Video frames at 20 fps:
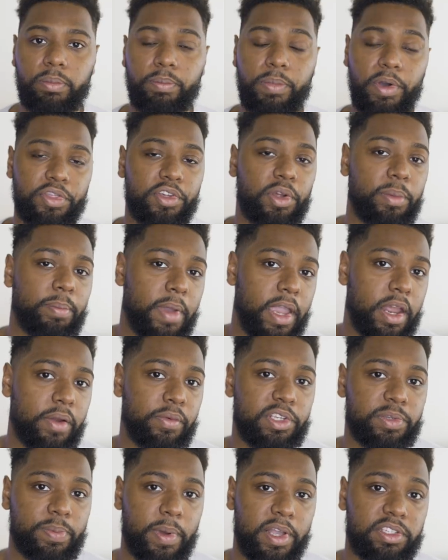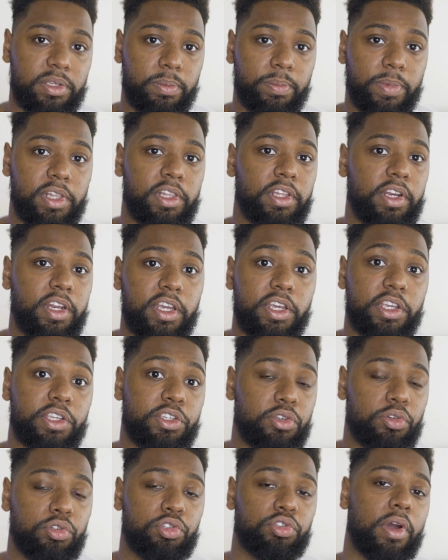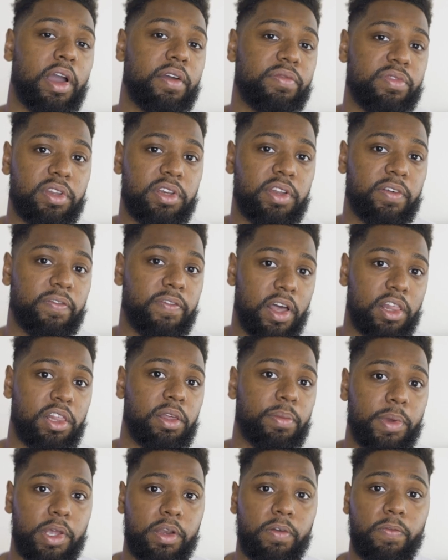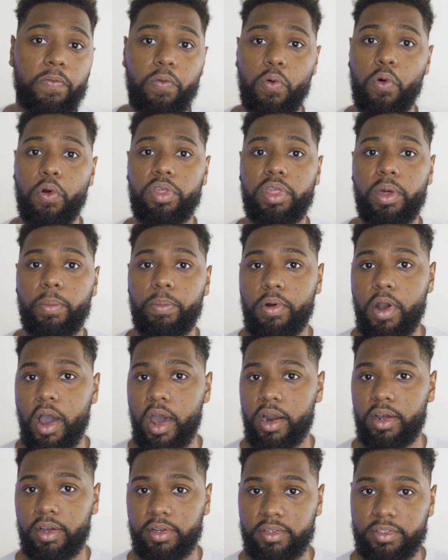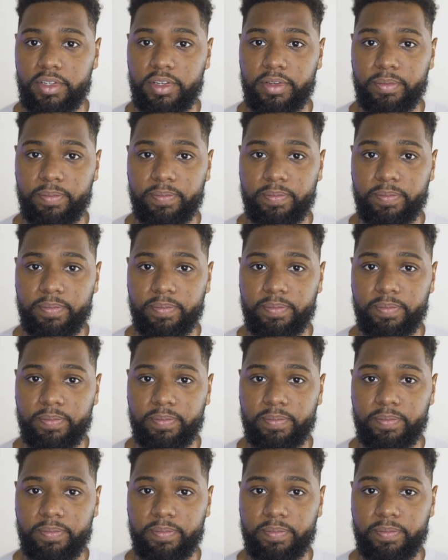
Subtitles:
but their main responsibility is to drive the development for the product.